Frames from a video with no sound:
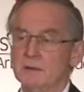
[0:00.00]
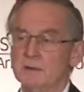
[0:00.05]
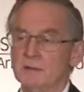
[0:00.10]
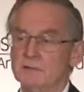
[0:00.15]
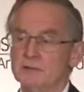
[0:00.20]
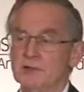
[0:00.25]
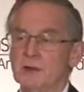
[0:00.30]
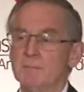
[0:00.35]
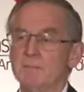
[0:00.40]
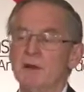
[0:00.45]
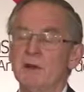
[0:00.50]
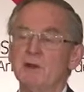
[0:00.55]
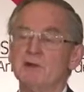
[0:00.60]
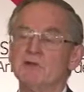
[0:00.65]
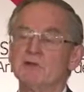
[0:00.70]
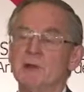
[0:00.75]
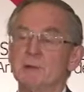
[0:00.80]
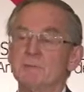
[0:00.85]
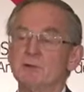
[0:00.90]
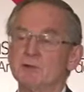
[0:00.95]
somebody
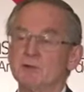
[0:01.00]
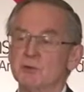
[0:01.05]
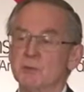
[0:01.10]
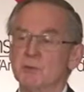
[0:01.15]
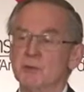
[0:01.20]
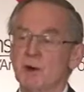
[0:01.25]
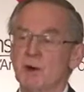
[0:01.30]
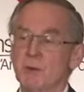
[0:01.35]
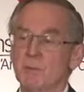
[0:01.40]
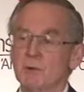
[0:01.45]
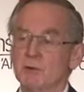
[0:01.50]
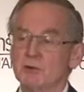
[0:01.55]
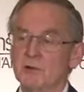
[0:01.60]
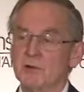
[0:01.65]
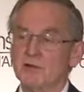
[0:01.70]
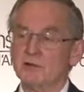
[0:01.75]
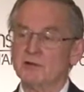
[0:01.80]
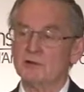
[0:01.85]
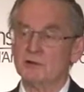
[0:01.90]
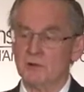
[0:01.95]
subject to an
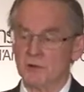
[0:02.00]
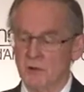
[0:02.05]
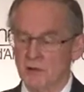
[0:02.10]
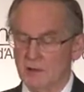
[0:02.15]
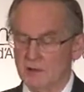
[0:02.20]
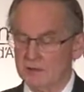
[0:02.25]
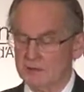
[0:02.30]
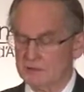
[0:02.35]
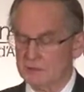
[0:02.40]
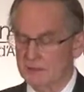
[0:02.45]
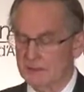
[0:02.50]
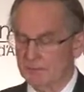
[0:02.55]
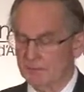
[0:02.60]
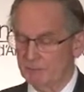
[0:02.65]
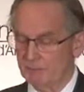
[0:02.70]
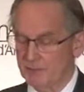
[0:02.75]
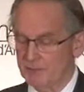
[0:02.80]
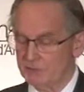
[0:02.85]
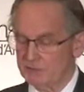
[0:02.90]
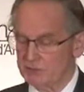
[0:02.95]
arbitration clause
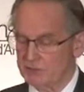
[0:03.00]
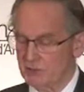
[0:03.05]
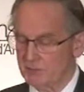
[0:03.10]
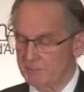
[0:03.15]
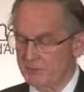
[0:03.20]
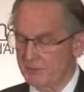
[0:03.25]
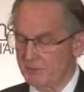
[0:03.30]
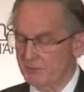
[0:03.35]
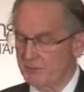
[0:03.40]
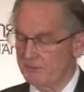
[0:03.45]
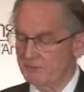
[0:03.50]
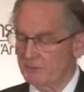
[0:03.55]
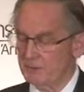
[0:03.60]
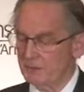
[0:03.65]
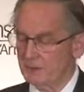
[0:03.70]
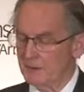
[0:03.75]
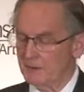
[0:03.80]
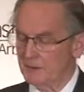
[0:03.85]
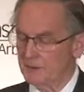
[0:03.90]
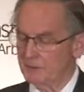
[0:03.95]
and somebody
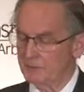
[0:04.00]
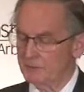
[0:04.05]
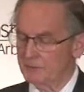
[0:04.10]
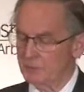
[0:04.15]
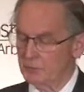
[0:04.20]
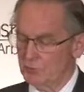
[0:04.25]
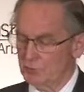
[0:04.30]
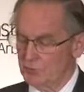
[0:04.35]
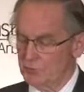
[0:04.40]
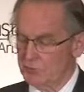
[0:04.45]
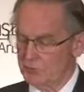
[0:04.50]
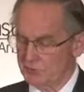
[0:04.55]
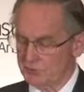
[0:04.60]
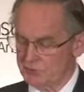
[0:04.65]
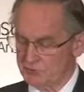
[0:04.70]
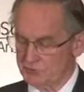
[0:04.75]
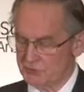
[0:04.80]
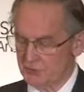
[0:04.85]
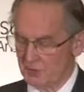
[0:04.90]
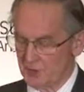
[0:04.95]
who
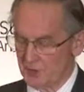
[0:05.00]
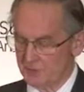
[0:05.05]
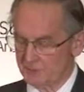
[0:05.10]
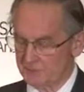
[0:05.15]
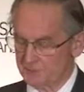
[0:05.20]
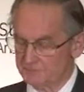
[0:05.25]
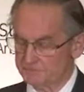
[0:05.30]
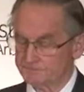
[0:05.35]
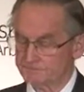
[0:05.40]
is not?